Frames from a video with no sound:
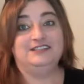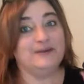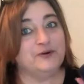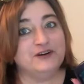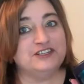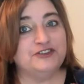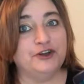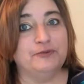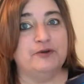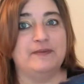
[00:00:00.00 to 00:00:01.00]
Tupperware's
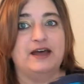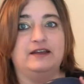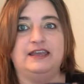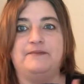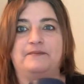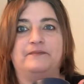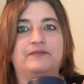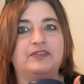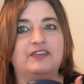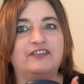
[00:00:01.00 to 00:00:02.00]
thermal mug, yep,
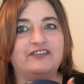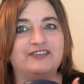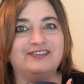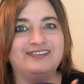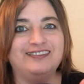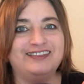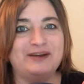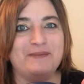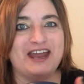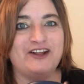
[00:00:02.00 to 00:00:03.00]

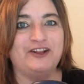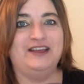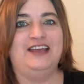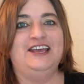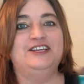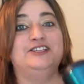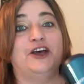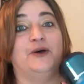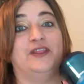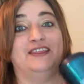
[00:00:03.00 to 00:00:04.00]
they're metal.
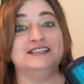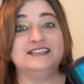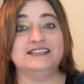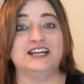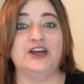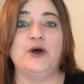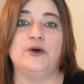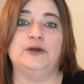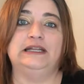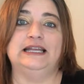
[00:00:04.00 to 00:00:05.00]
So this is gonna
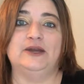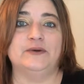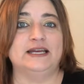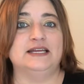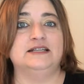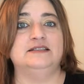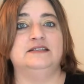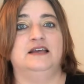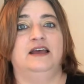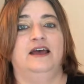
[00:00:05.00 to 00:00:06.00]
hold
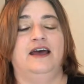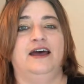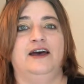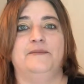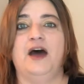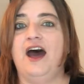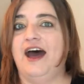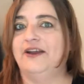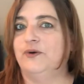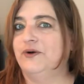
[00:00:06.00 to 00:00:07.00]
liquids, um,
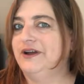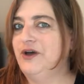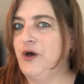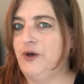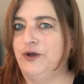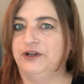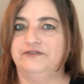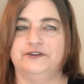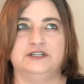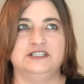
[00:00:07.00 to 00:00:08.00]
hot or
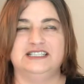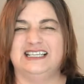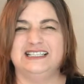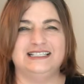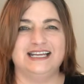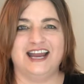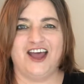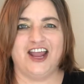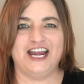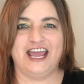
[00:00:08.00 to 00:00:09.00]
cold for six to
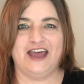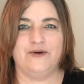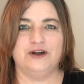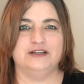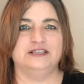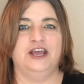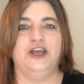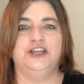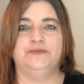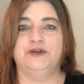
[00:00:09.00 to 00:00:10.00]
nine hours.
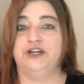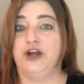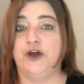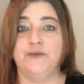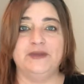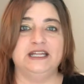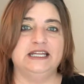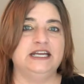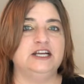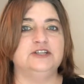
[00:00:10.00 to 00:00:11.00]
You put your oatmeal
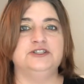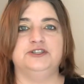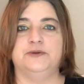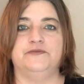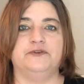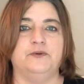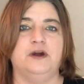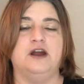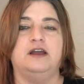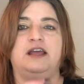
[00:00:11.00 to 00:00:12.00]
in here, soup for
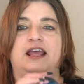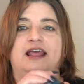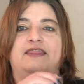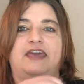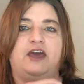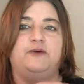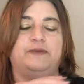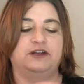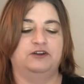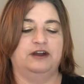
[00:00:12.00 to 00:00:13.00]
work, they
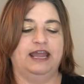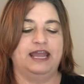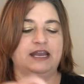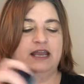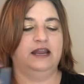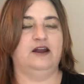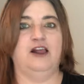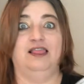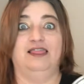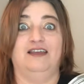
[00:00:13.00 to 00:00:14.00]
open great and
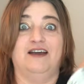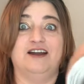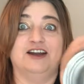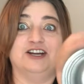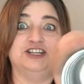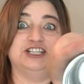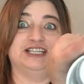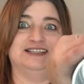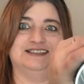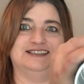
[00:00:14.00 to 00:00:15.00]
are large
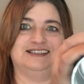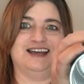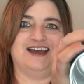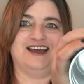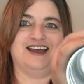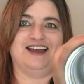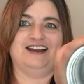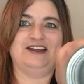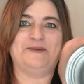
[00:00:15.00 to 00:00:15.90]
inside.